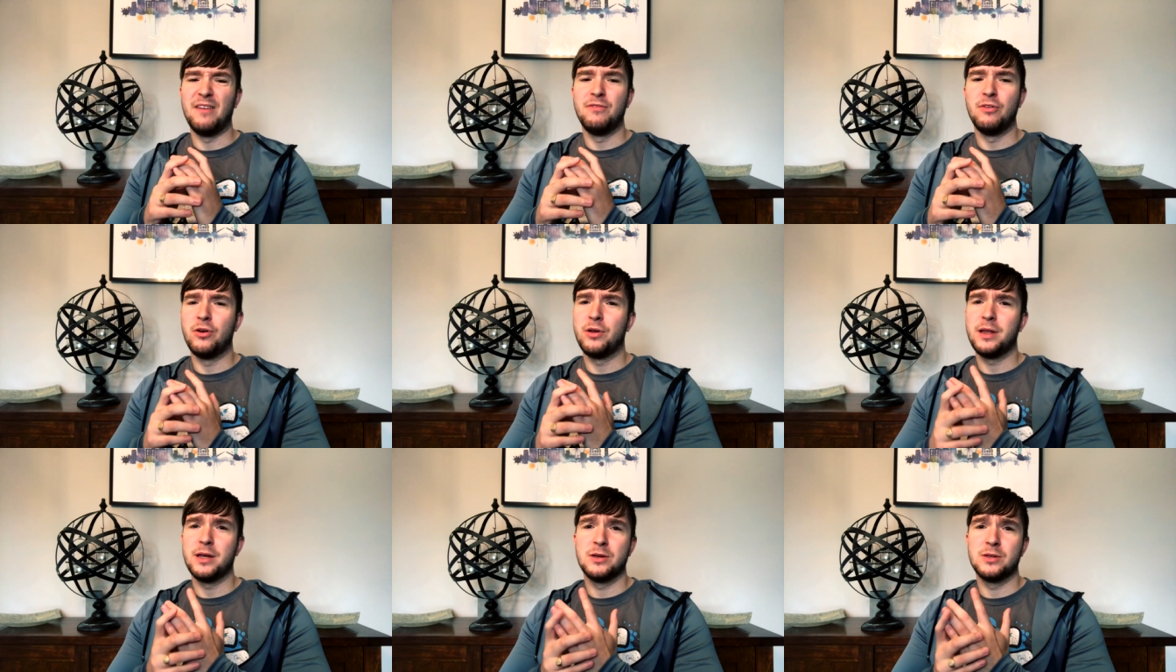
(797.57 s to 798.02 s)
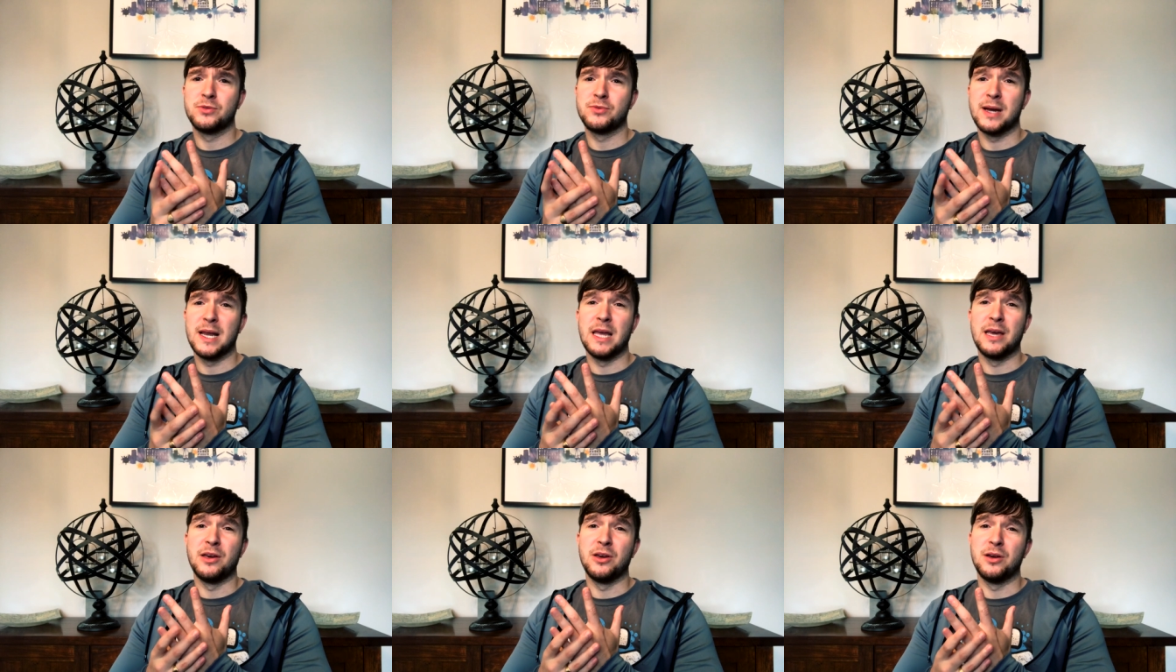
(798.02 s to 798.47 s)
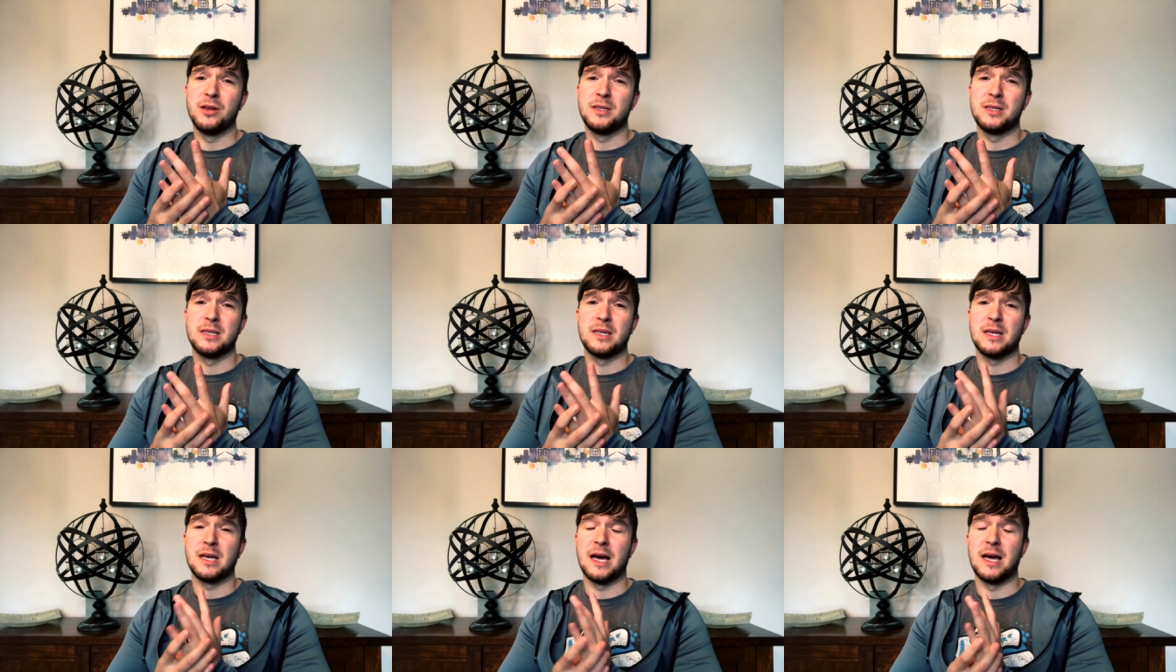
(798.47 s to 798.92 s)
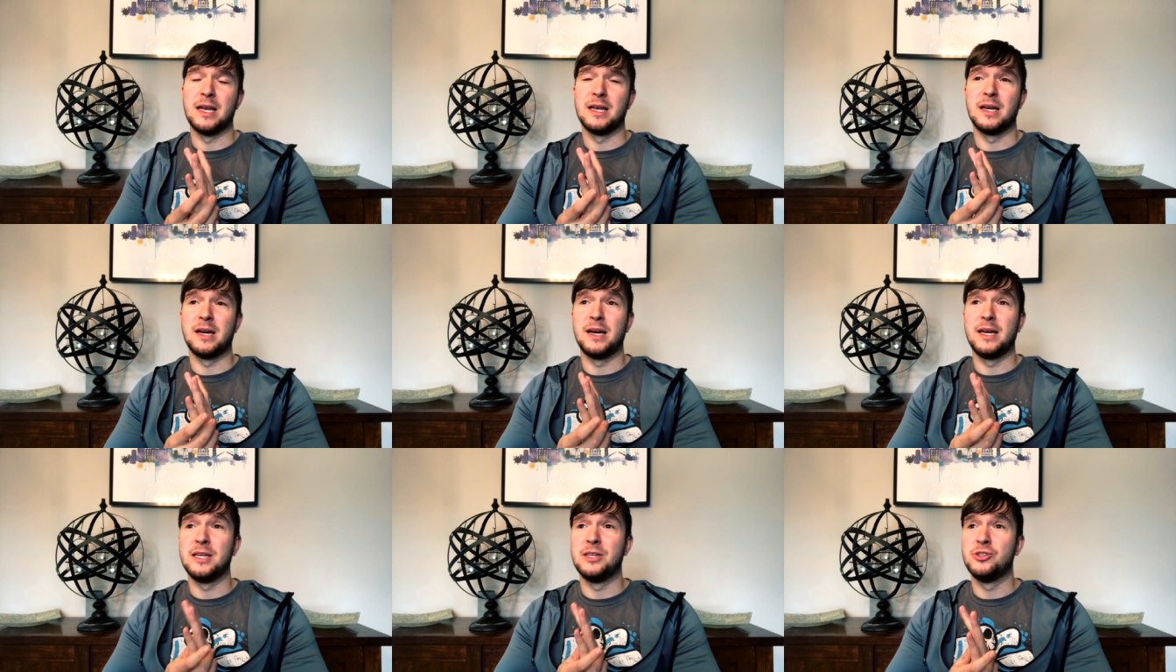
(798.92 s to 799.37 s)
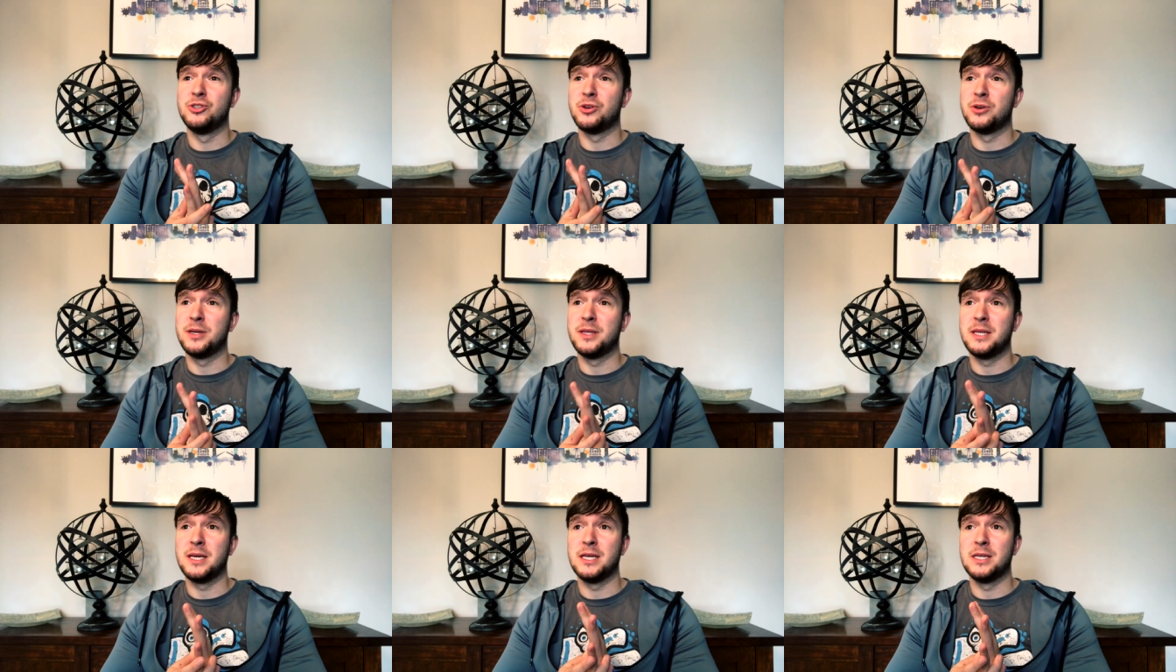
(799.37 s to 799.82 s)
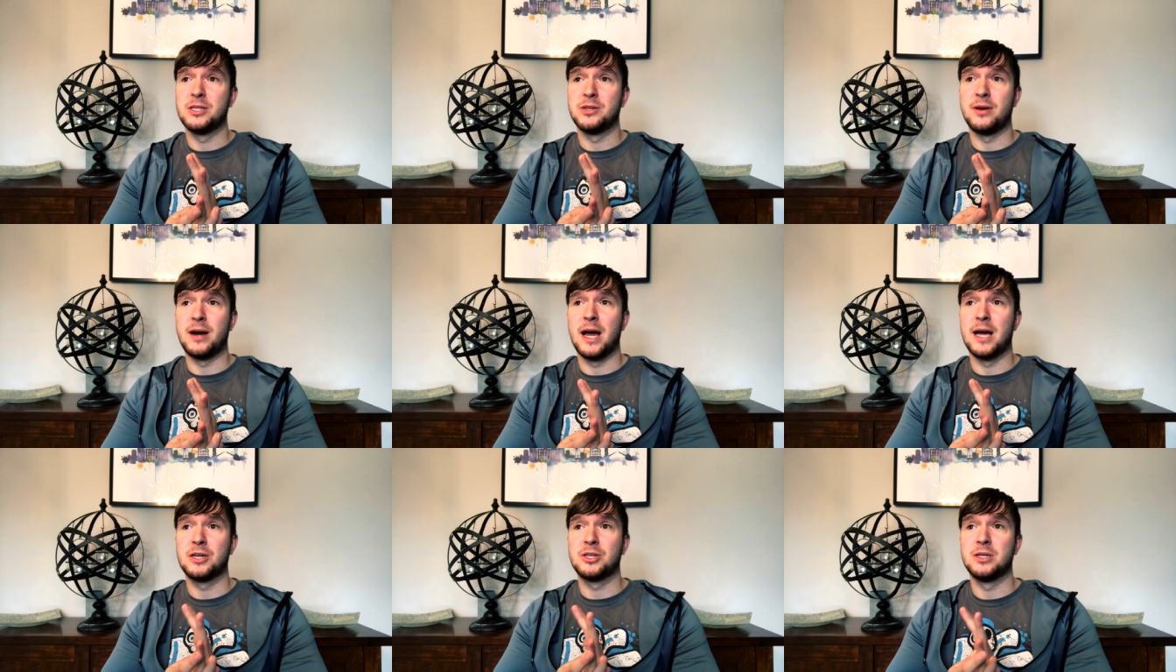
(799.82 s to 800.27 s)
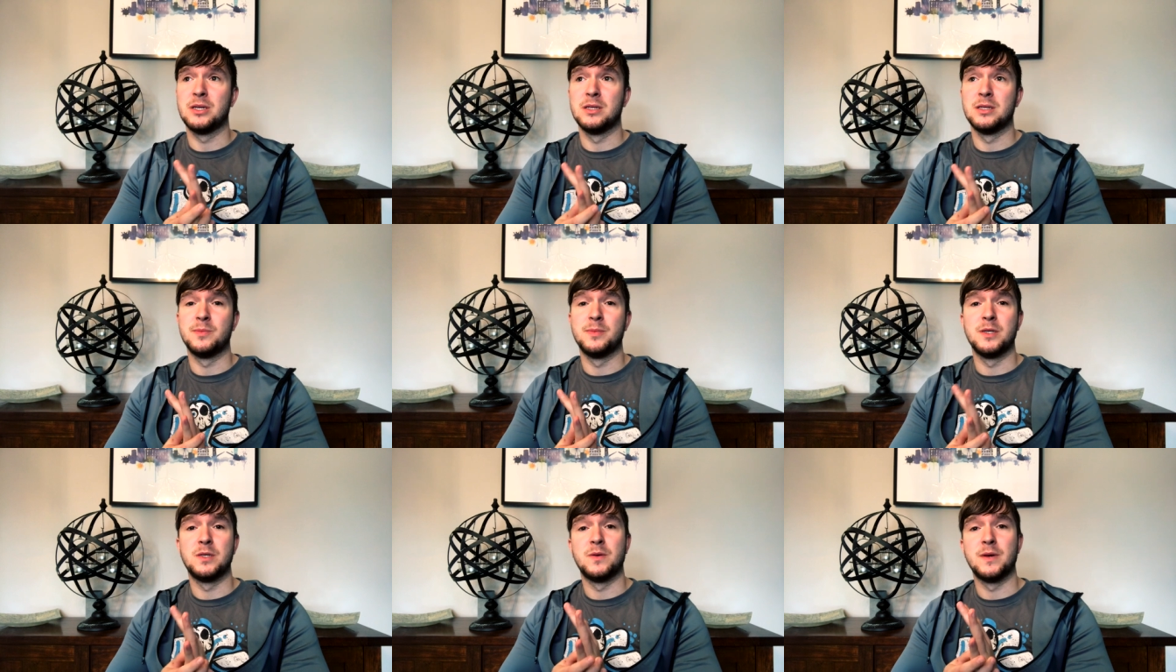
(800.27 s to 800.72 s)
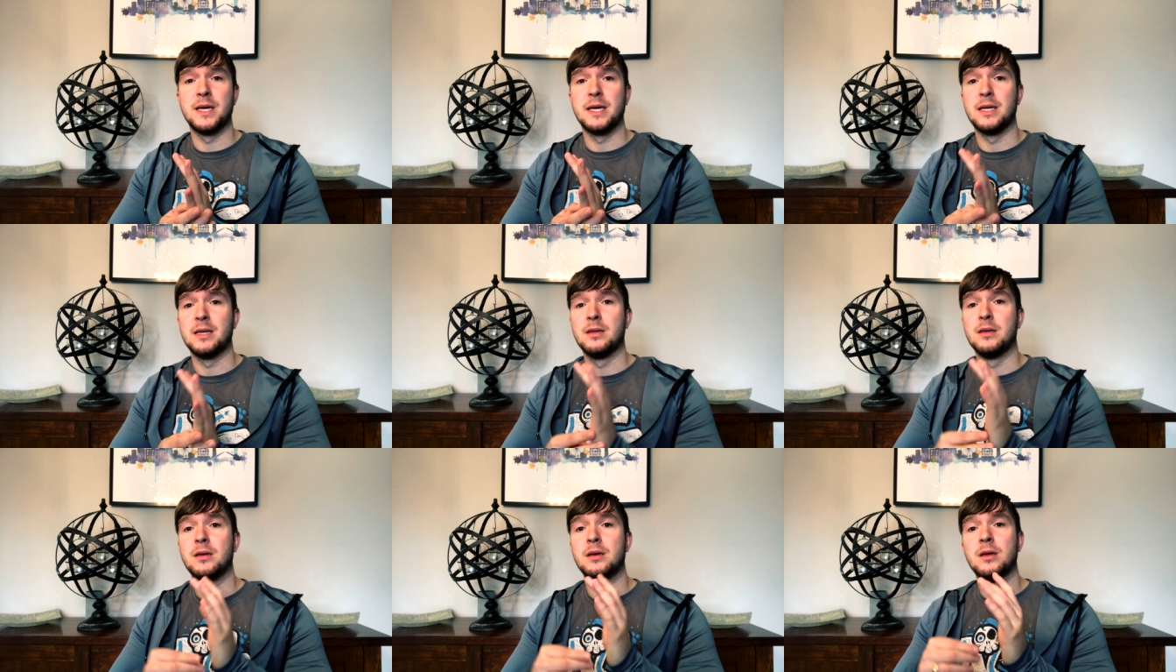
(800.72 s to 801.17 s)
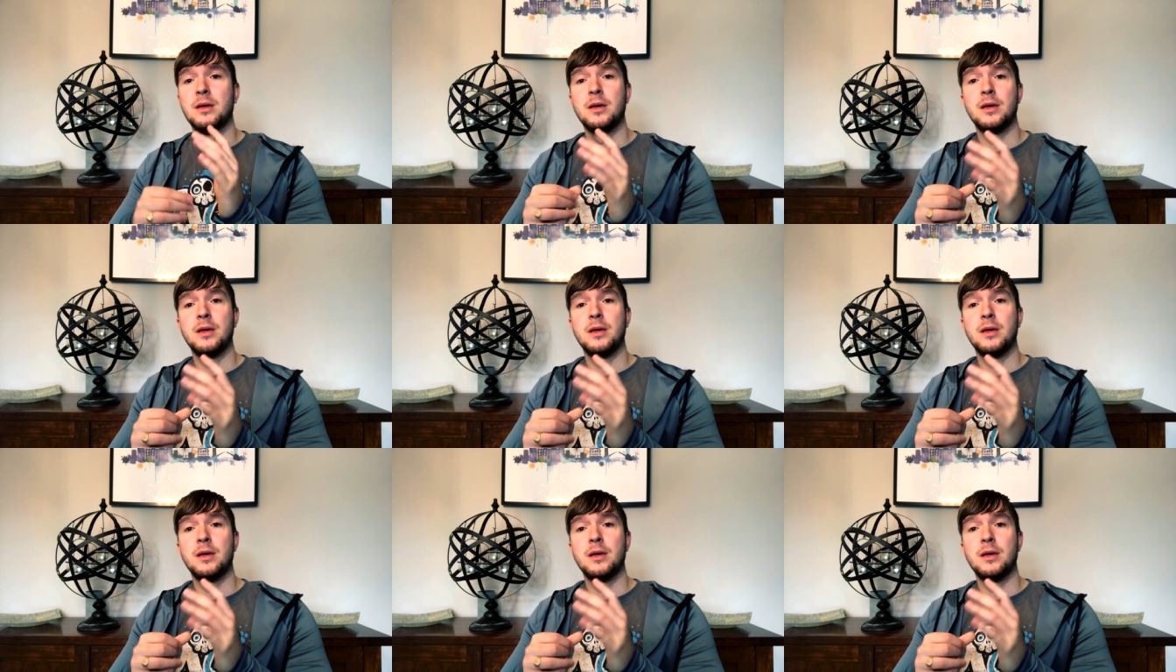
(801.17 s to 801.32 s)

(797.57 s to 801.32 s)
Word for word: I thought it was really good and I enjoyed the interactions between